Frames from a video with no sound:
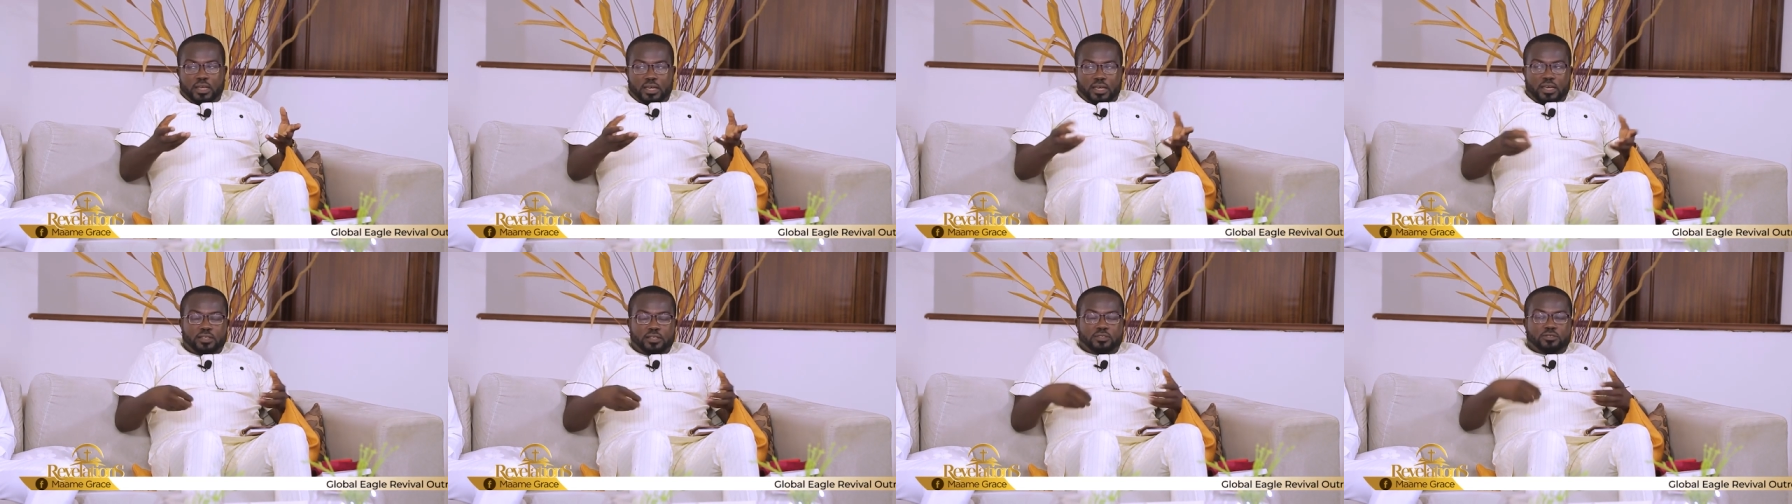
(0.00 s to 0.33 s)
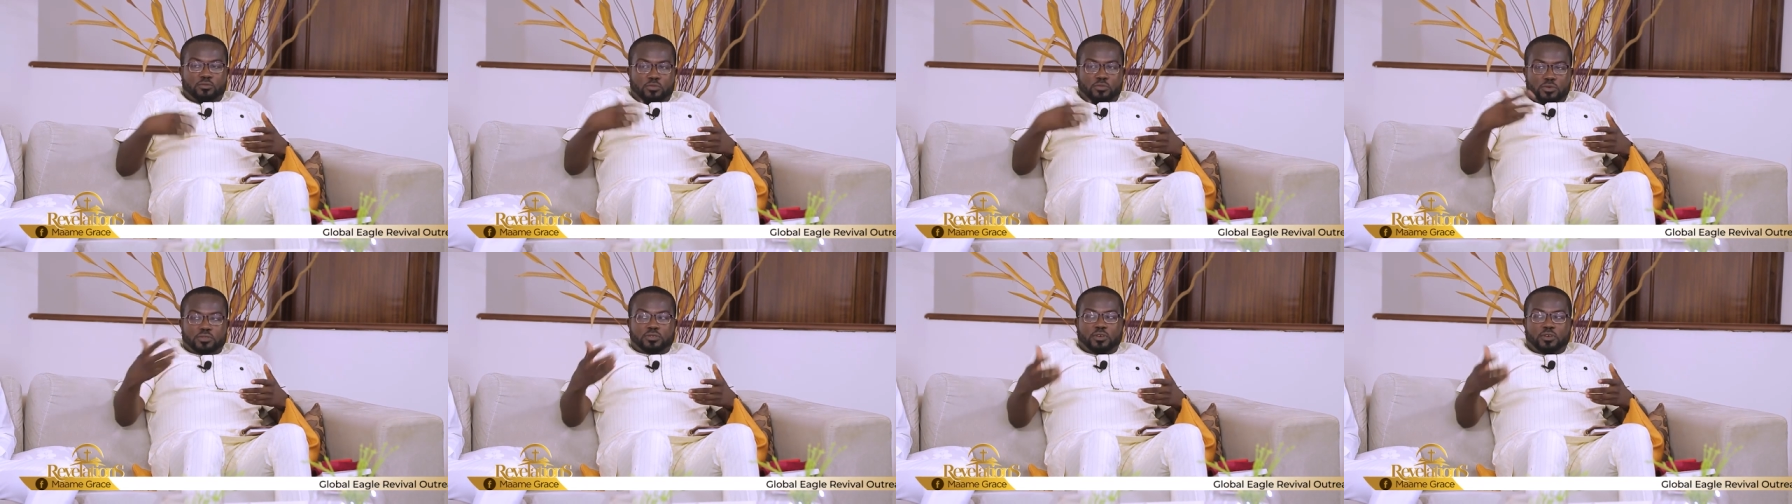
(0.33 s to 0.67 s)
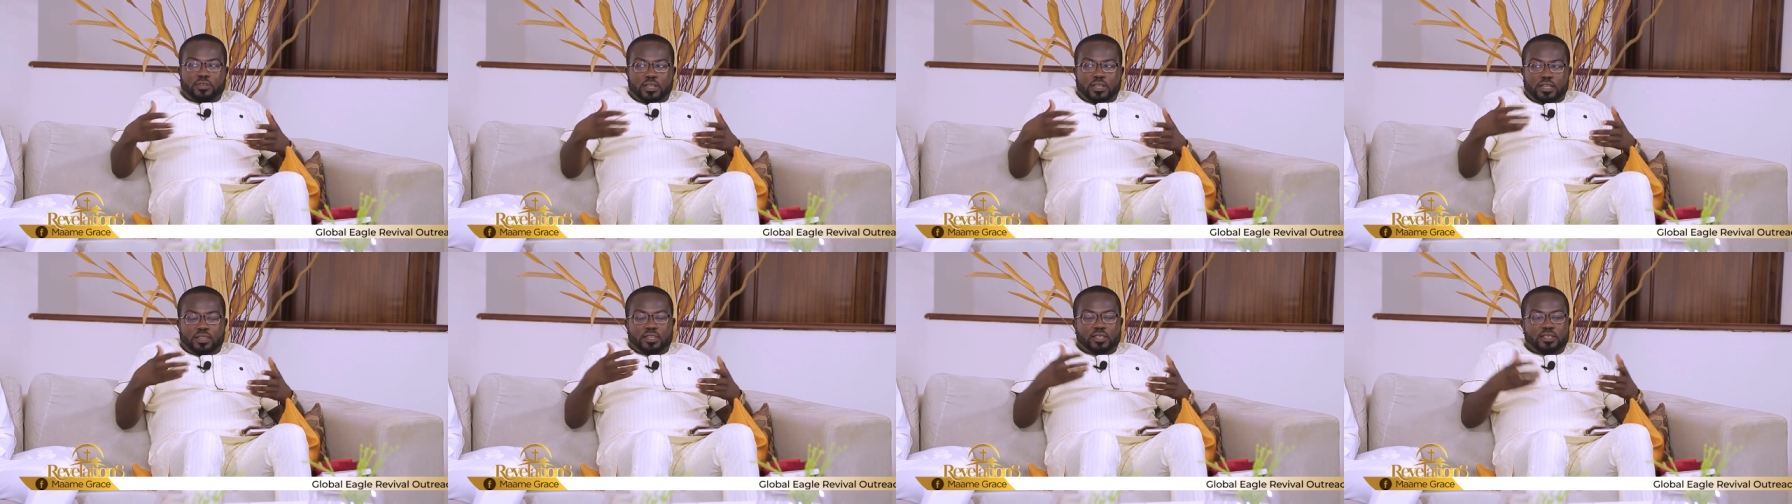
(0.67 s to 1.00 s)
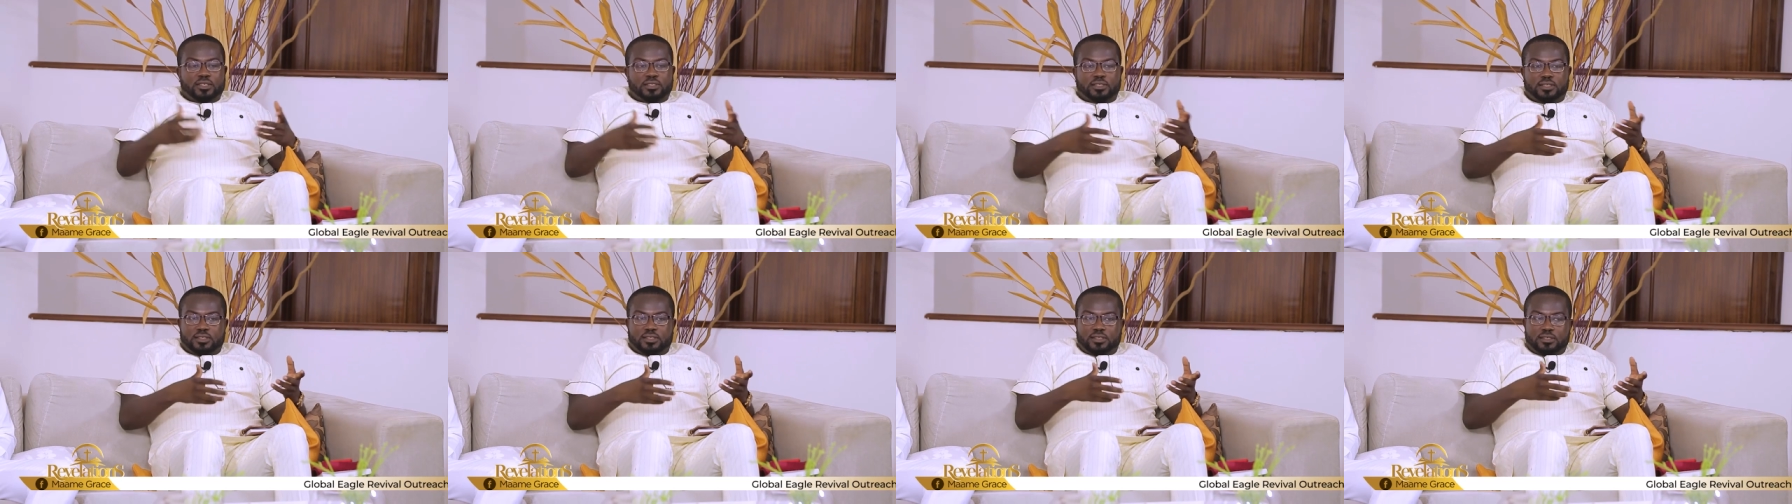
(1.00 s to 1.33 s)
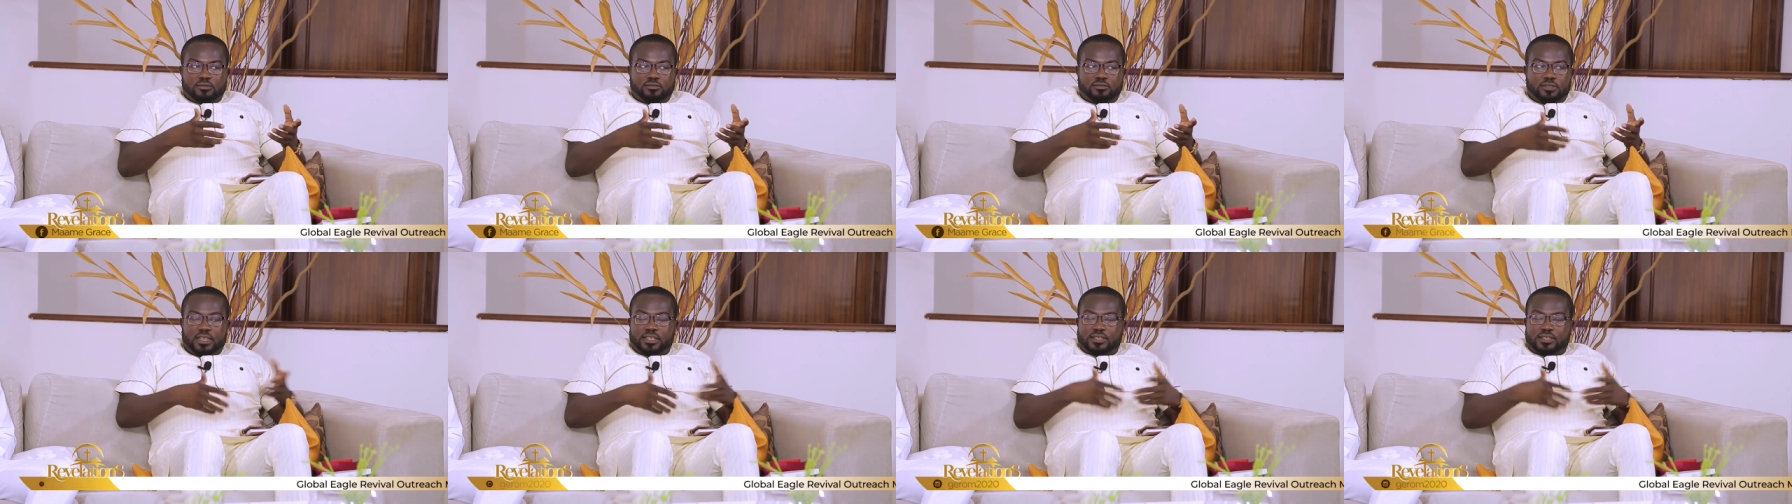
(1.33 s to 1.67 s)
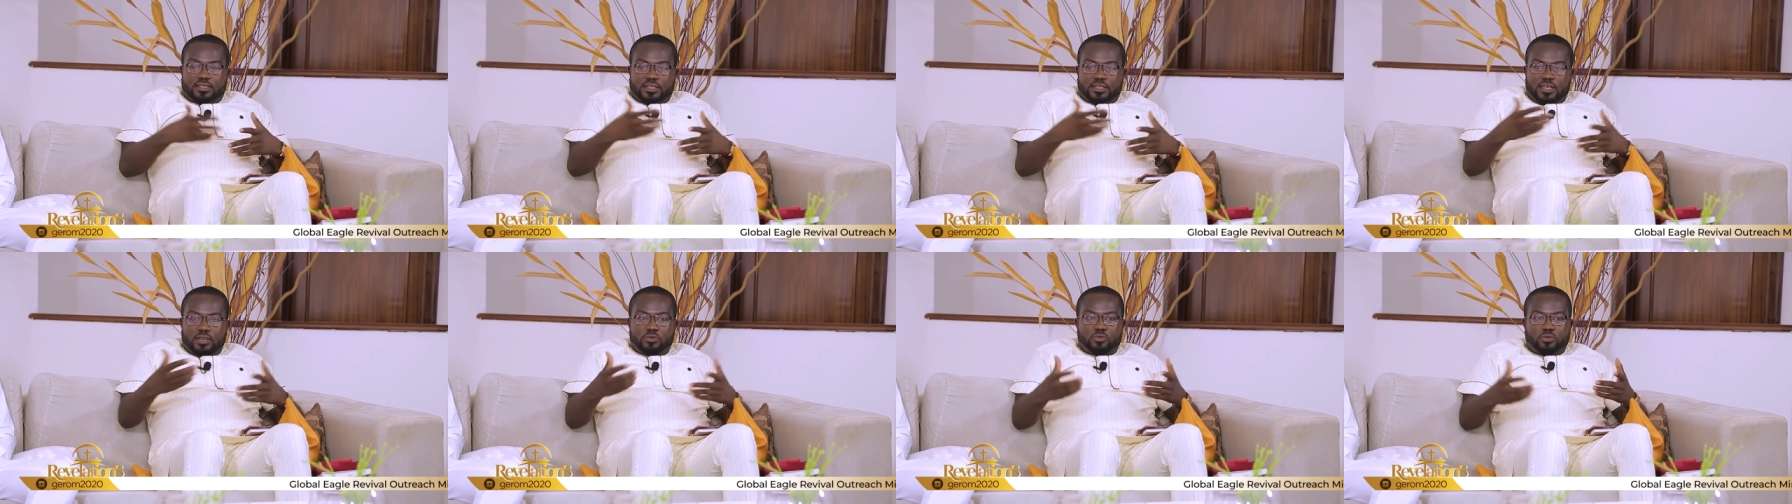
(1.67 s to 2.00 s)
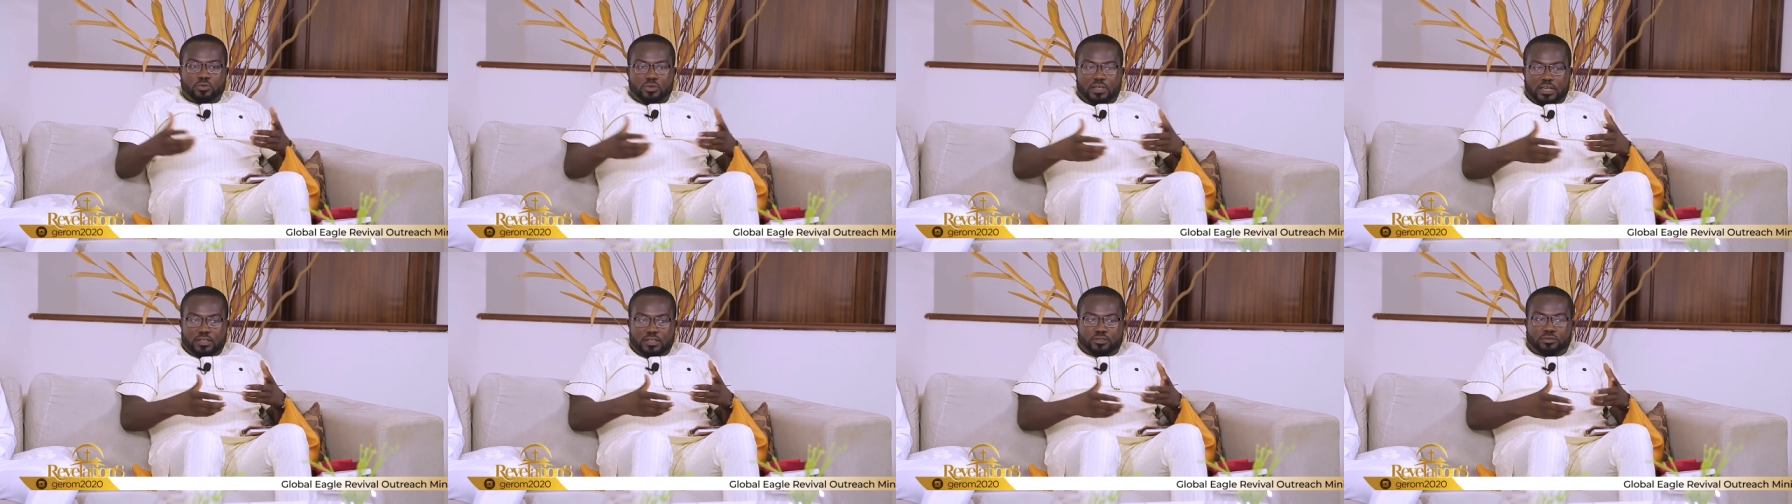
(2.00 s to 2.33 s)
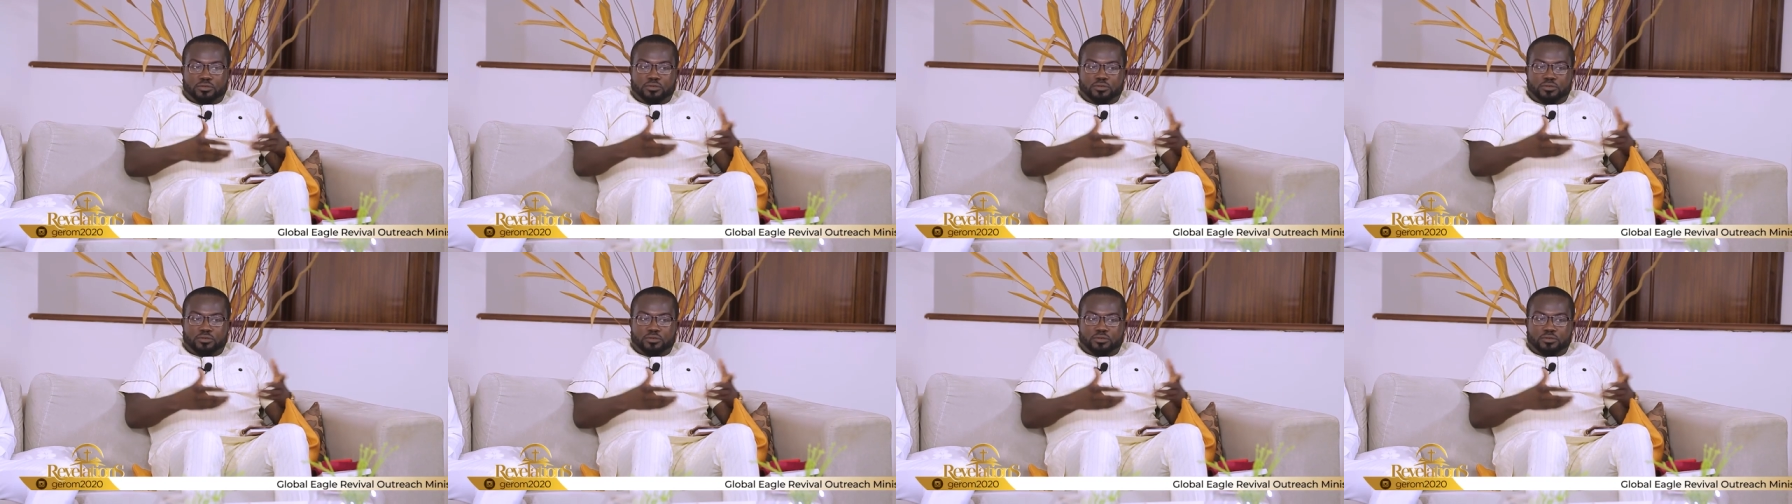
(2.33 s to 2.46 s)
into most of the things they say will let